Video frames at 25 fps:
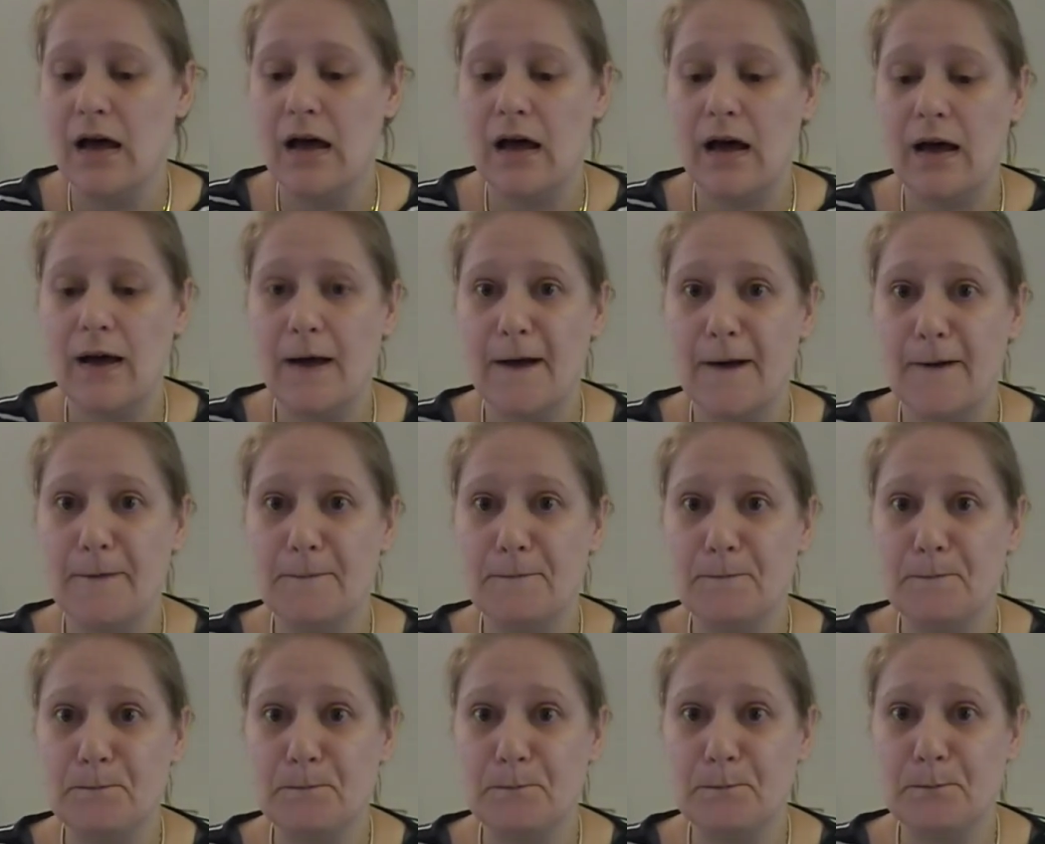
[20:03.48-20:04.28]

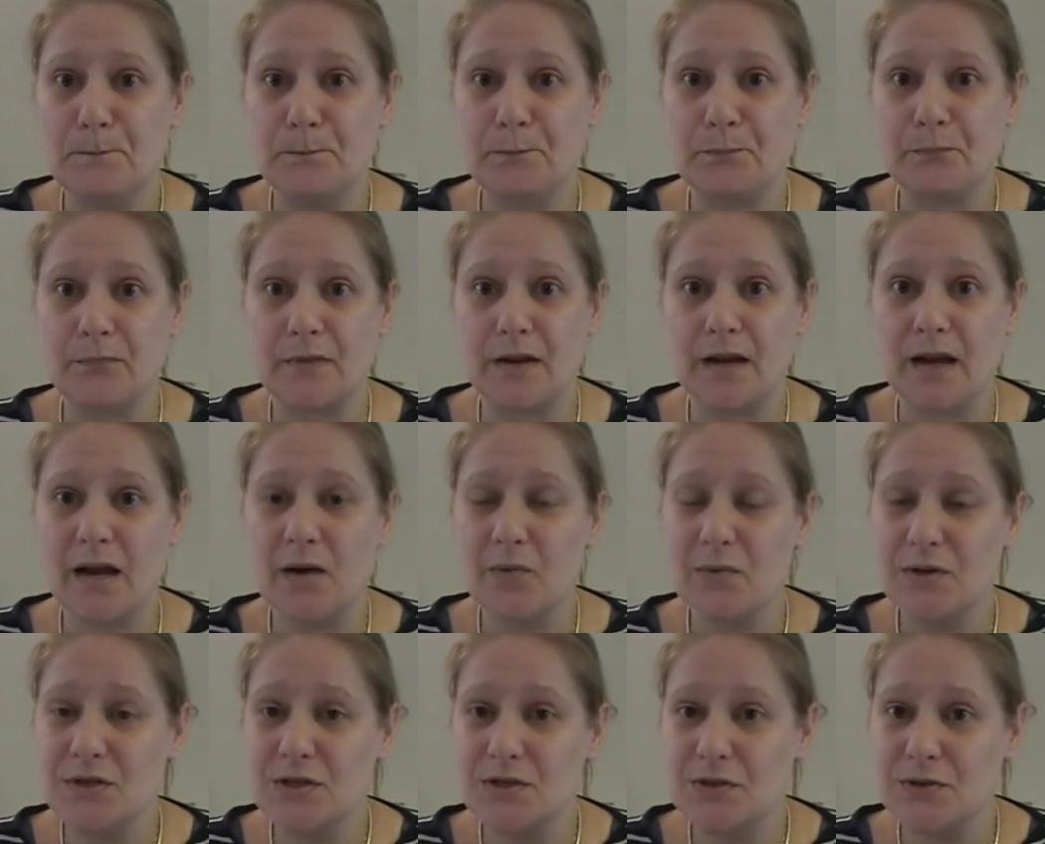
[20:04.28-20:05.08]
I
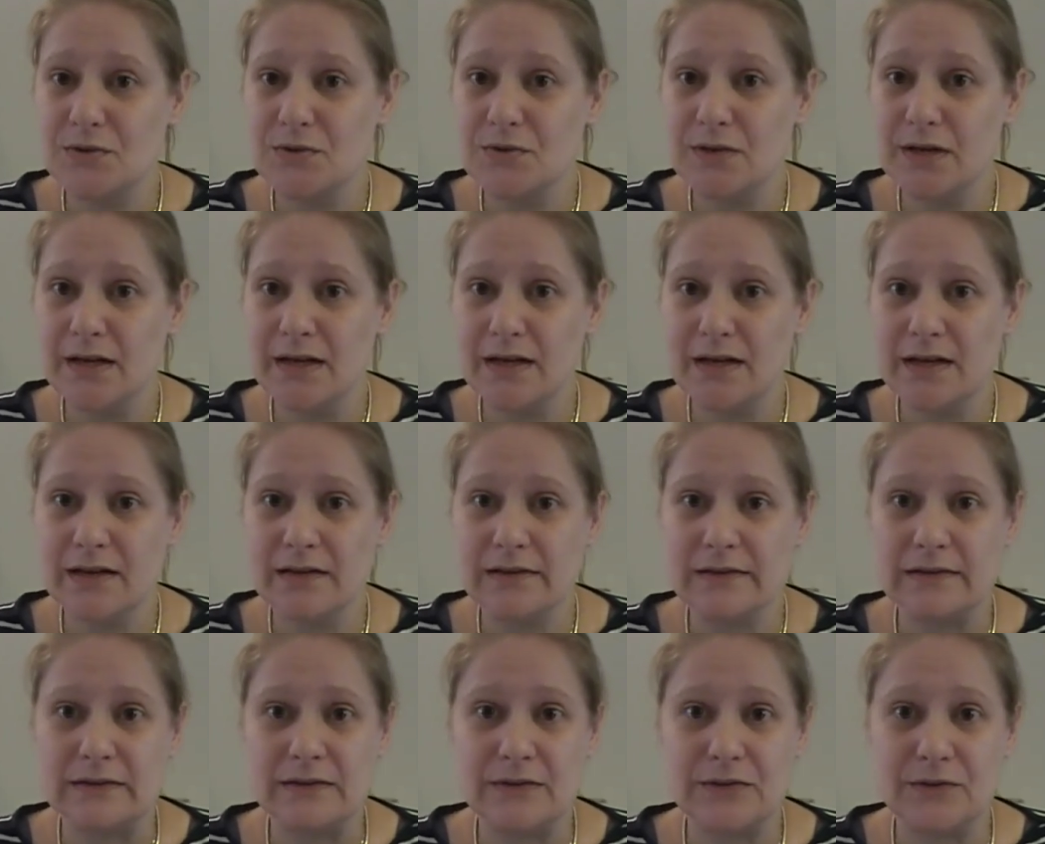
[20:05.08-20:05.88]
wish you
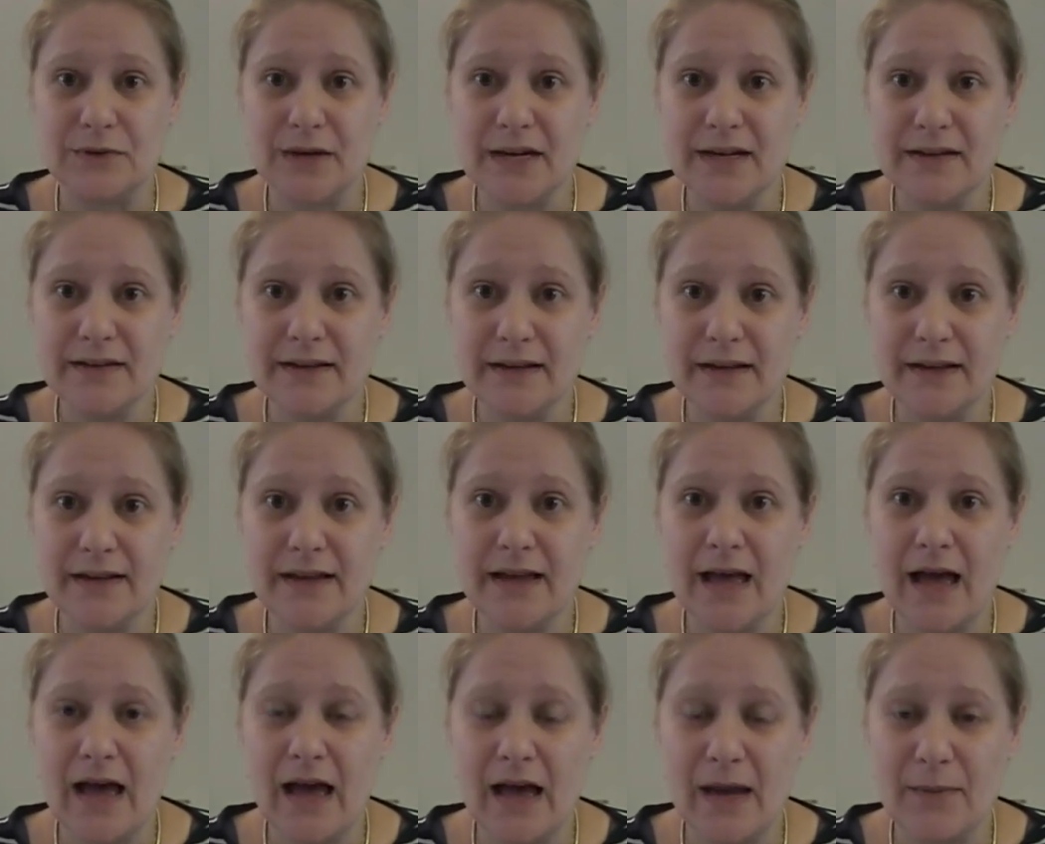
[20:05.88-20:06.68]
a great day,
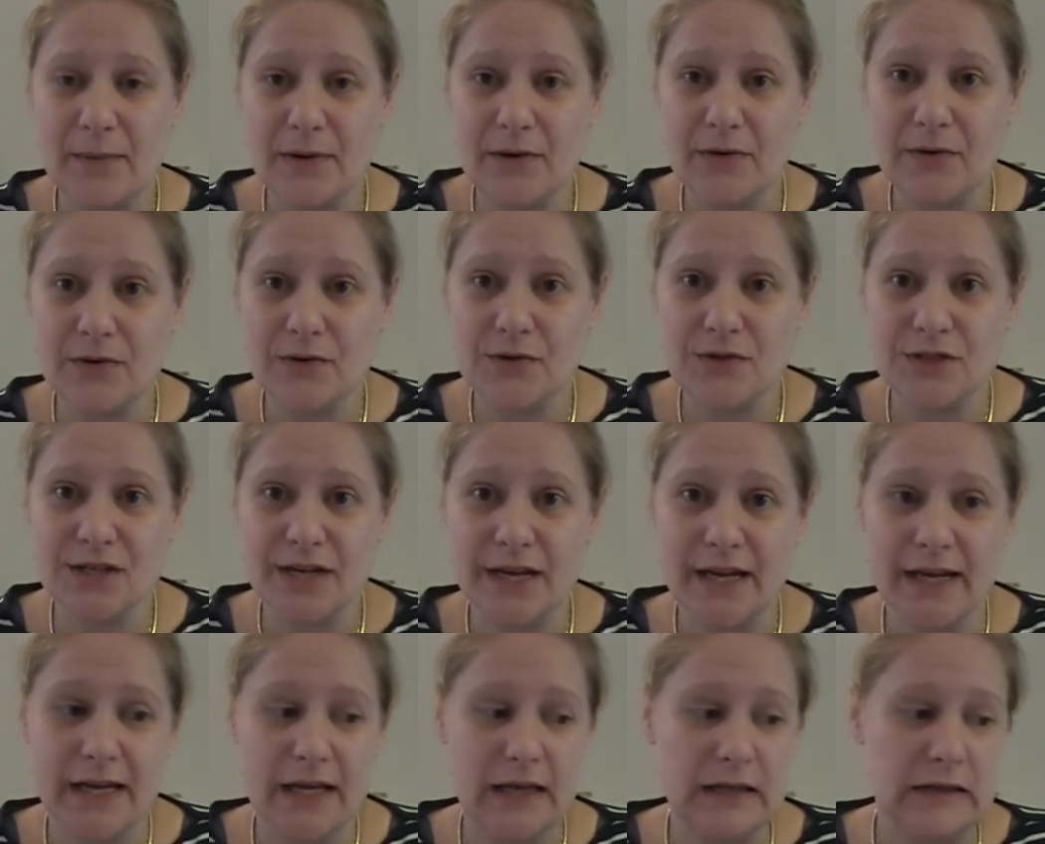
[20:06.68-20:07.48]
happy
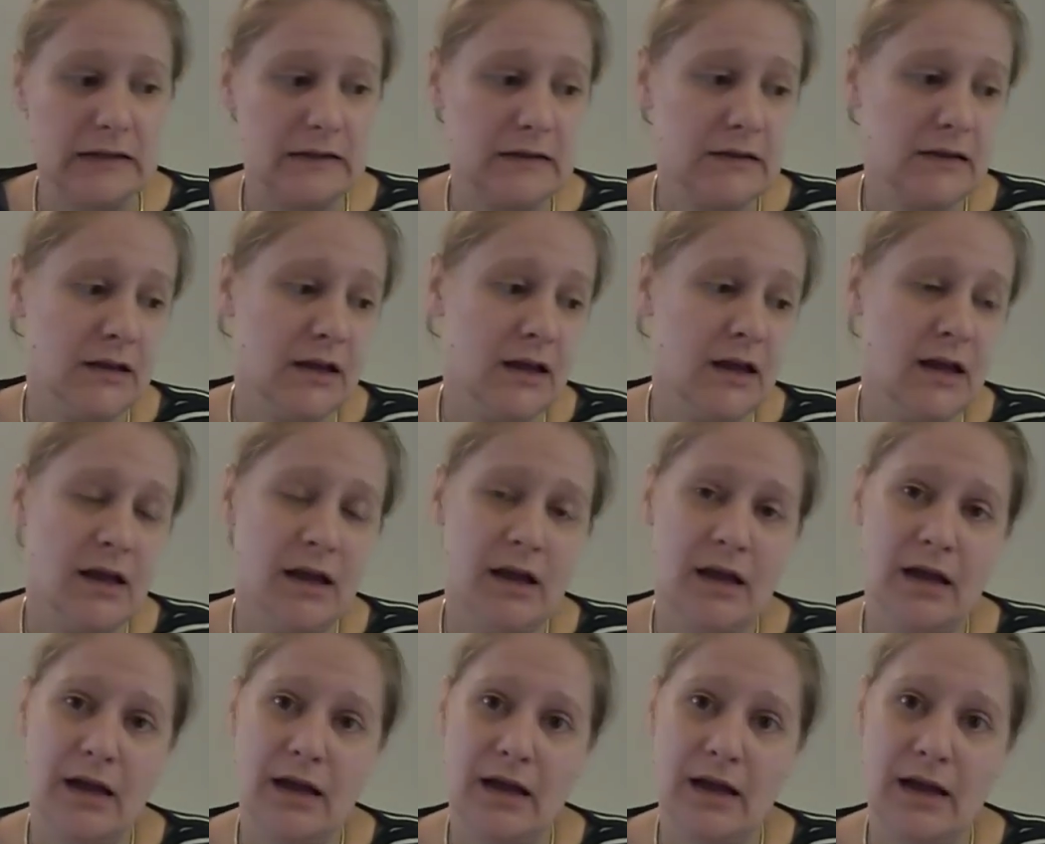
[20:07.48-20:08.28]
crocheting,
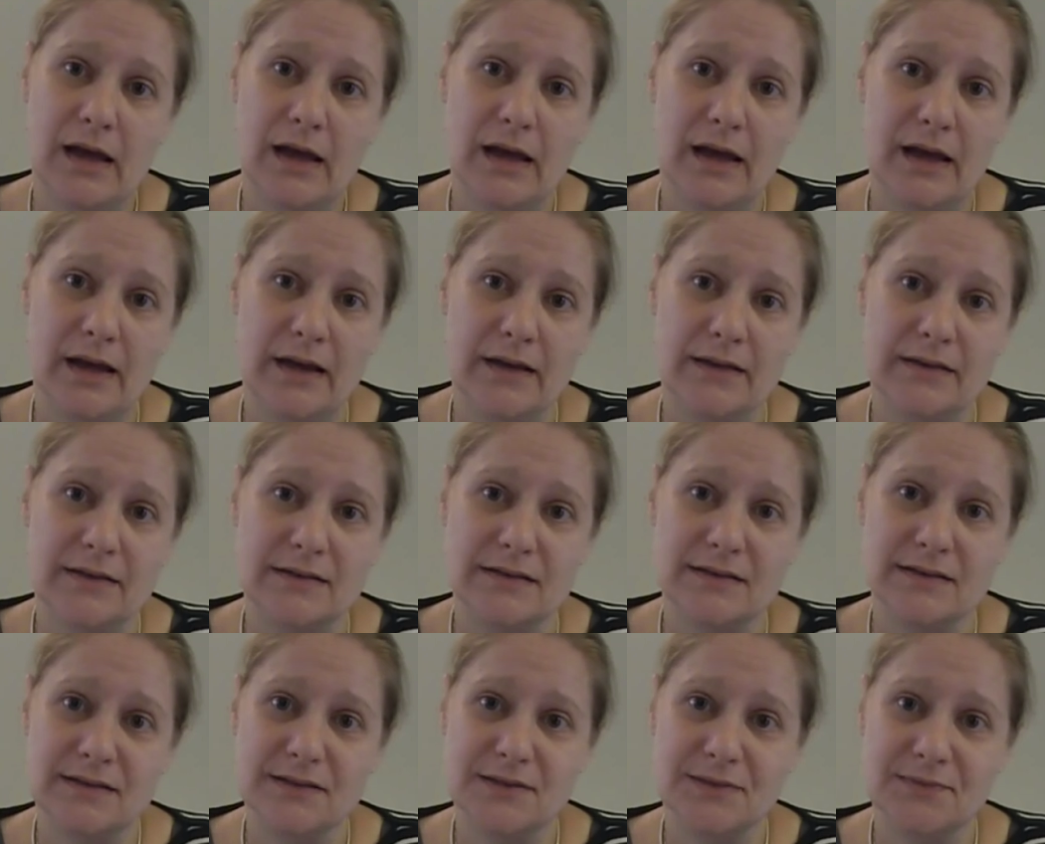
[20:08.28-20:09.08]

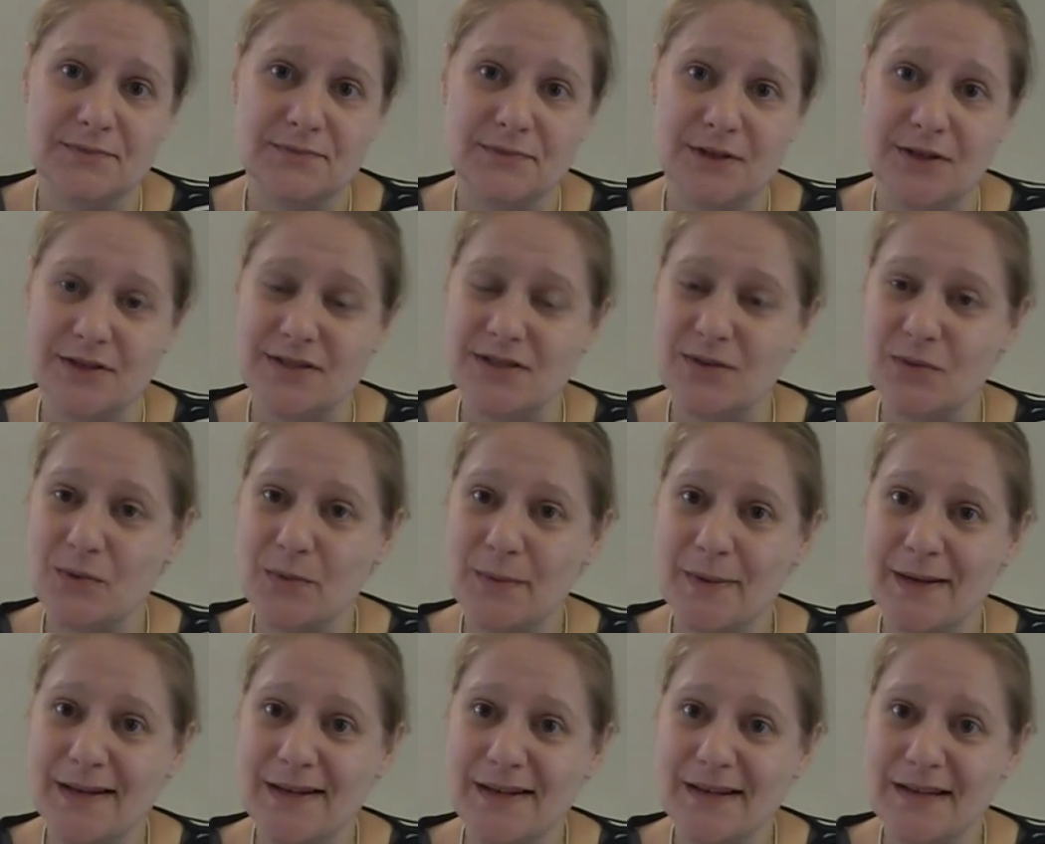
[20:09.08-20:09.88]
and until we
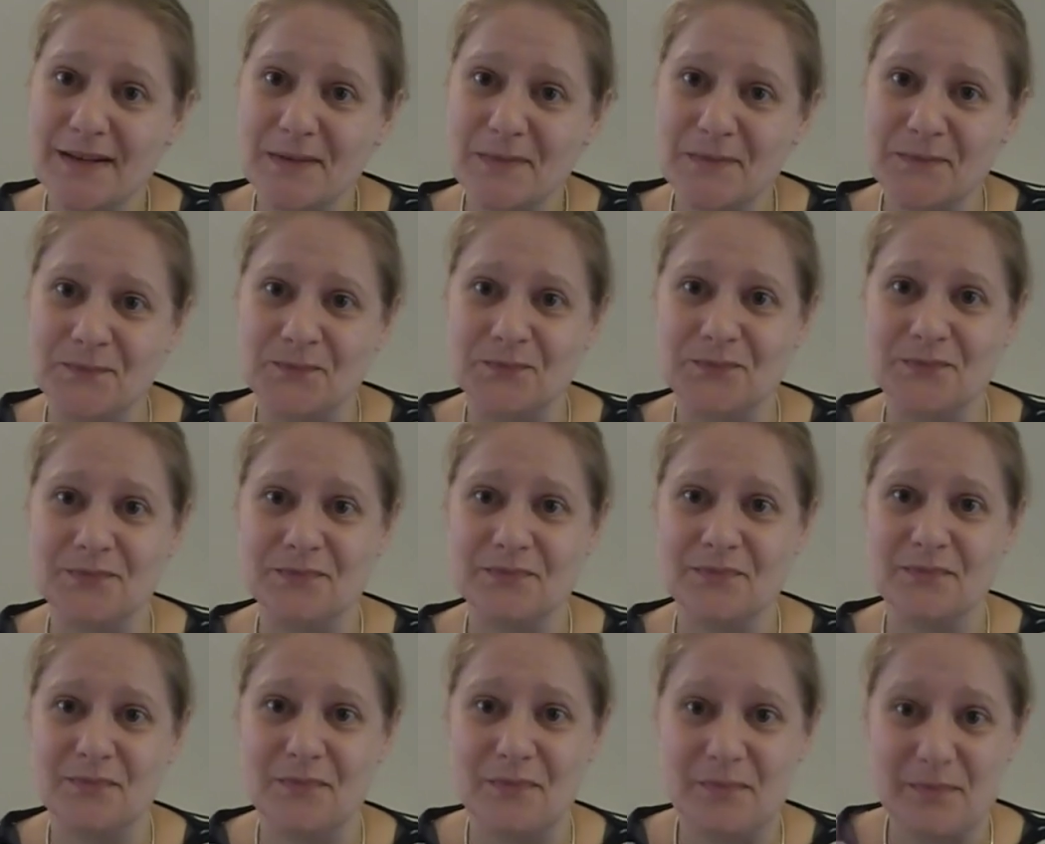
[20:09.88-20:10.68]
meet again,
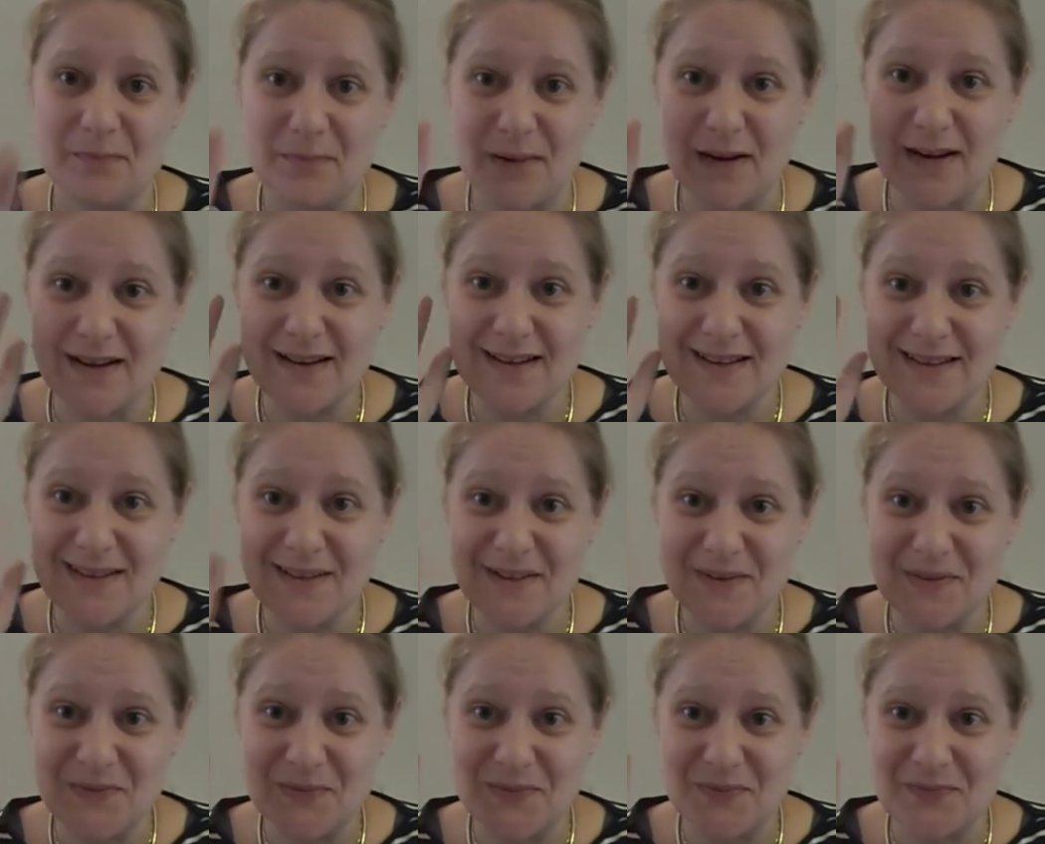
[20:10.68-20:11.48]
bye.